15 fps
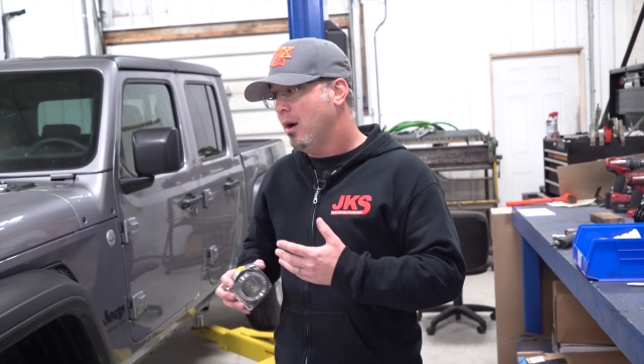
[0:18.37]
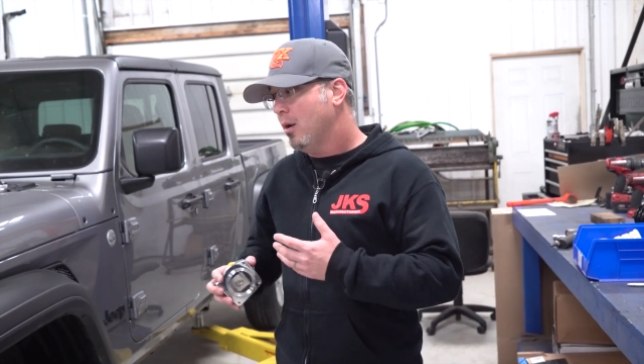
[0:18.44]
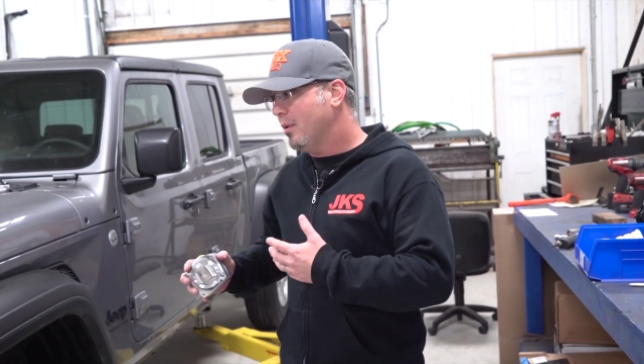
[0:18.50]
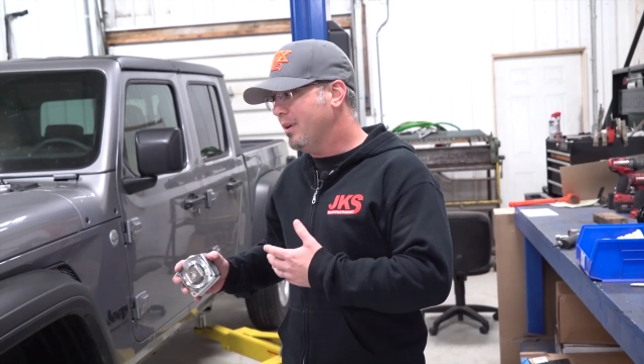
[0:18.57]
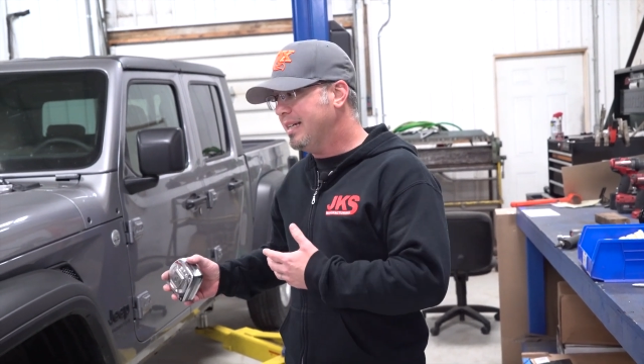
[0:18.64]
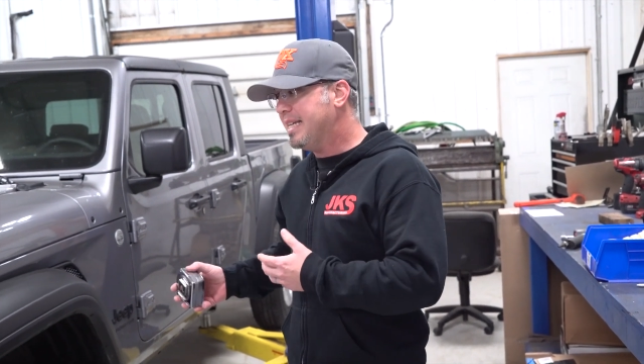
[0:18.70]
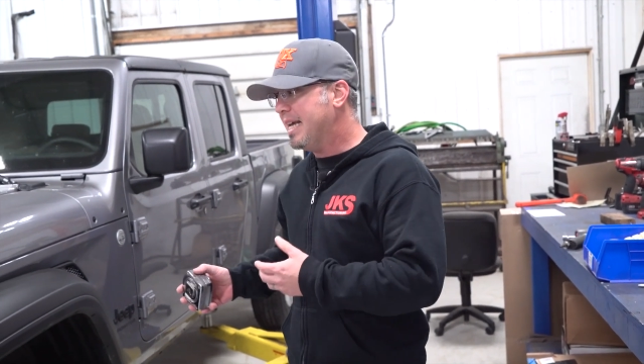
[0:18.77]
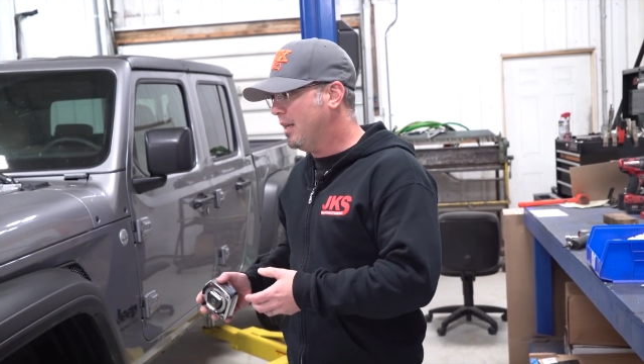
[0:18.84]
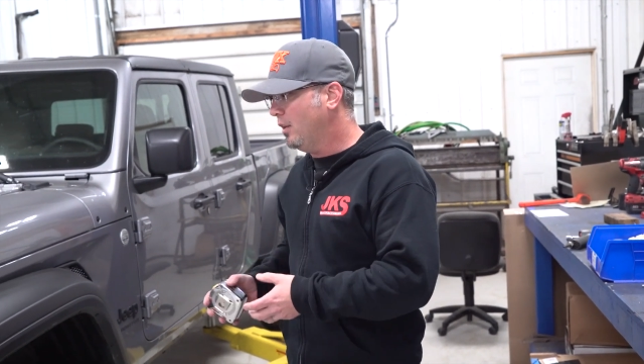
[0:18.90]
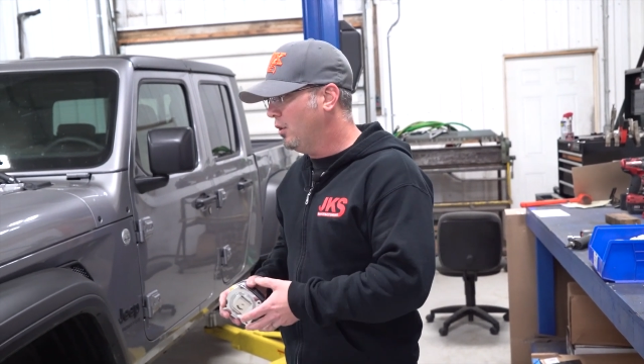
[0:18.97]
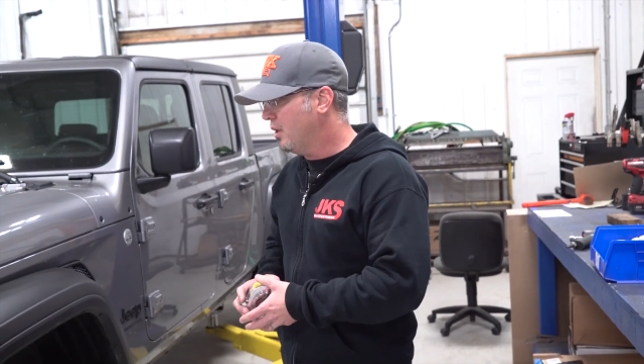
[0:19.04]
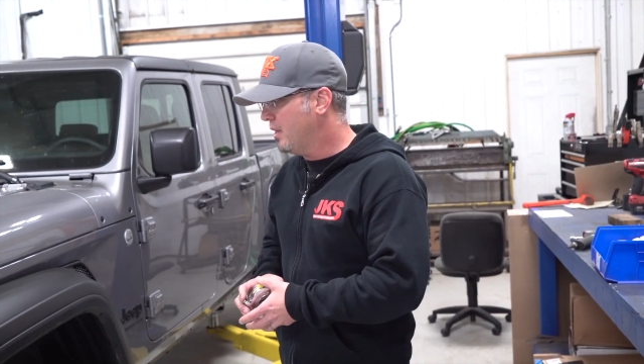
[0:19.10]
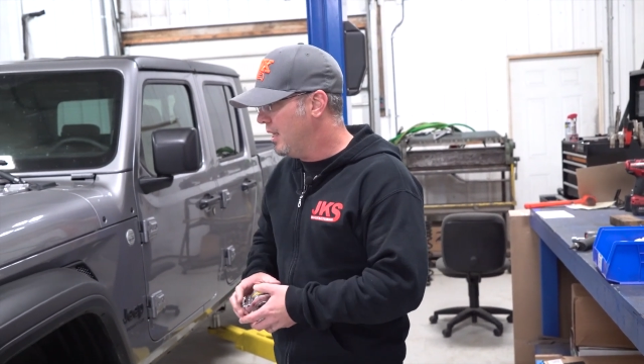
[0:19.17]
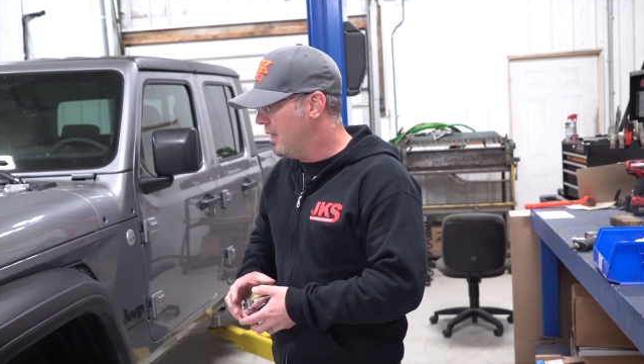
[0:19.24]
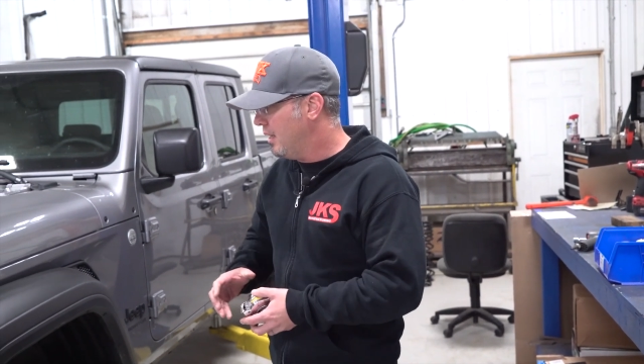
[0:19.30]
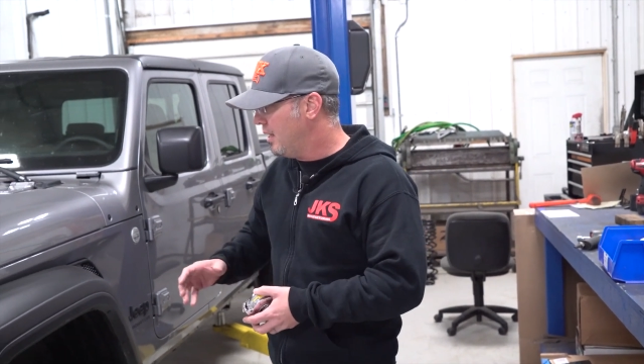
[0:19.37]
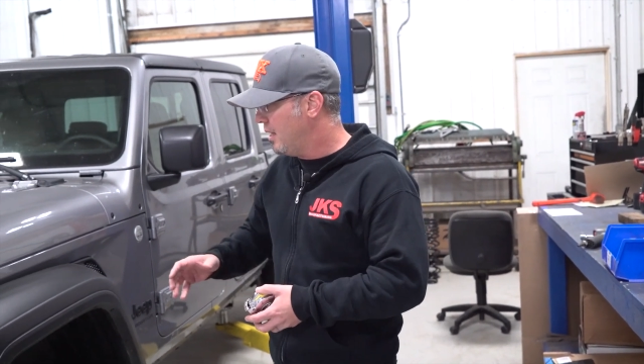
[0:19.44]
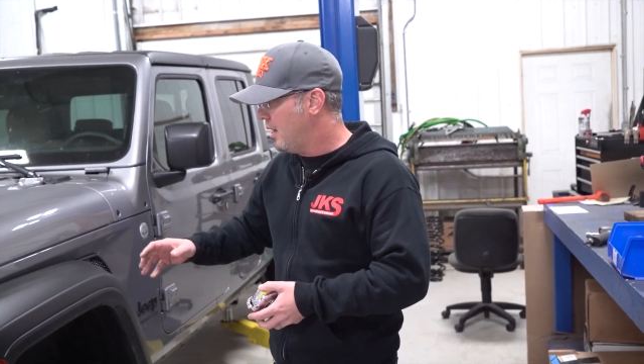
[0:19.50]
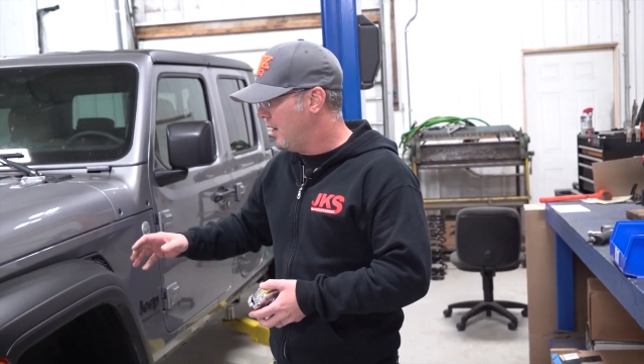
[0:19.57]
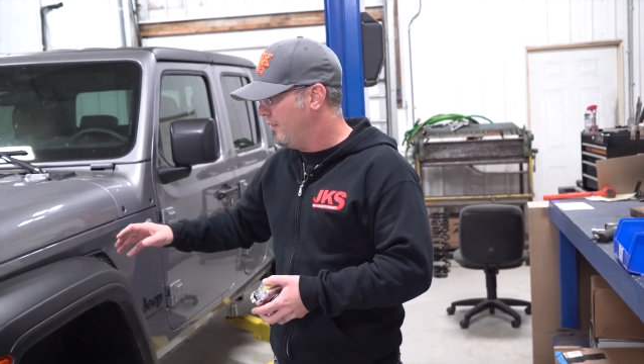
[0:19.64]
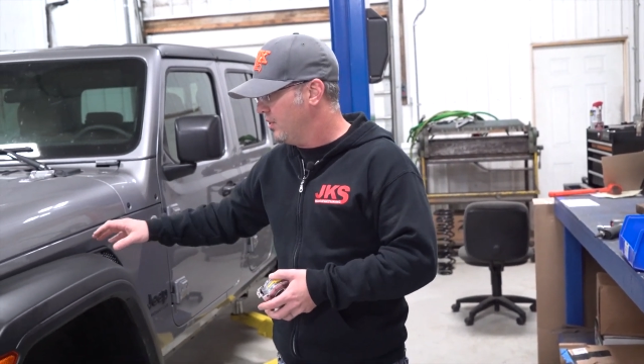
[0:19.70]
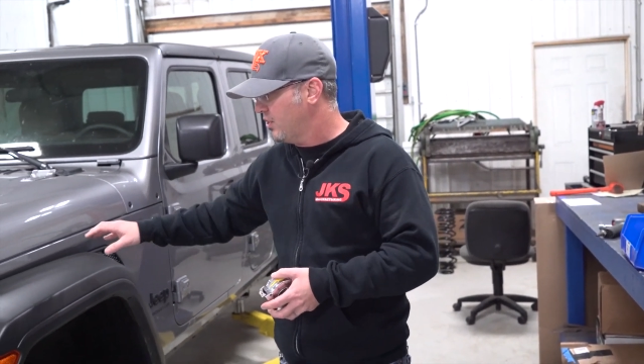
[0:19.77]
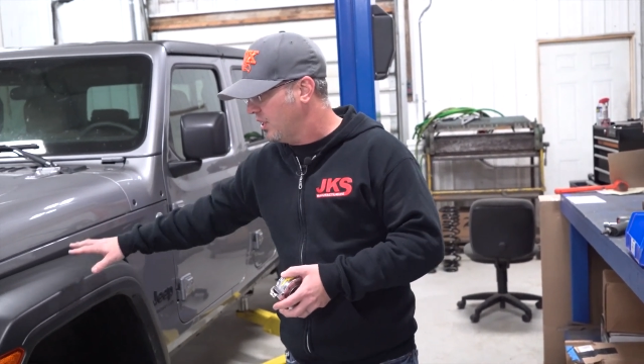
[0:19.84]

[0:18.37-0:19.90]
We're going to take a look at this